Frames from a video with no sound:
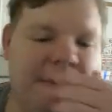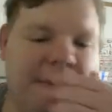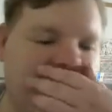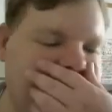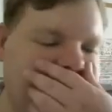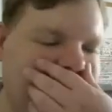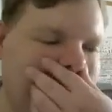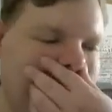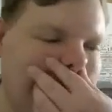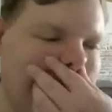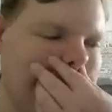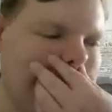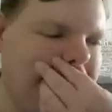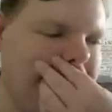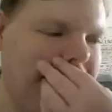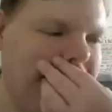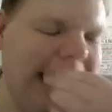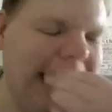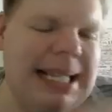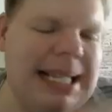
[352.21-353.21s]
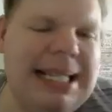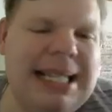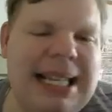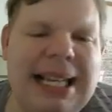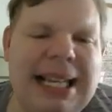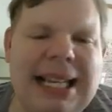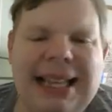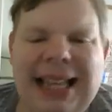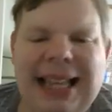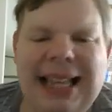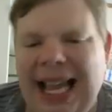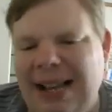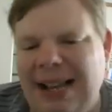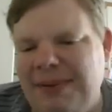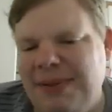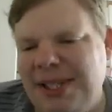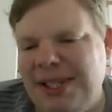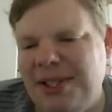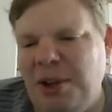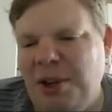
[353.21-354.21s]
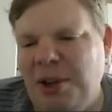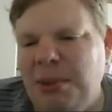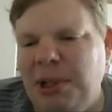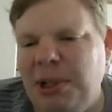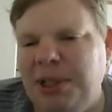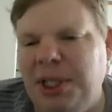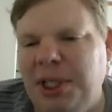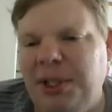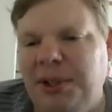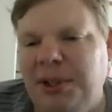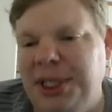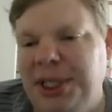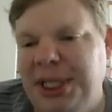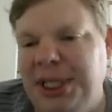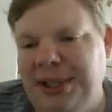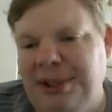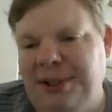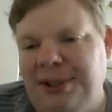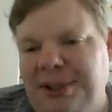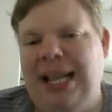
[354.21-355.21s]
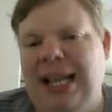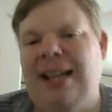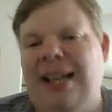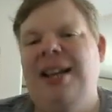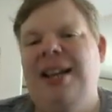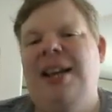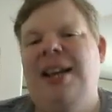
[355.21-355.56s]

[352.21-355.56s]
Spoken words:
But it's because they have so much energy in their deck.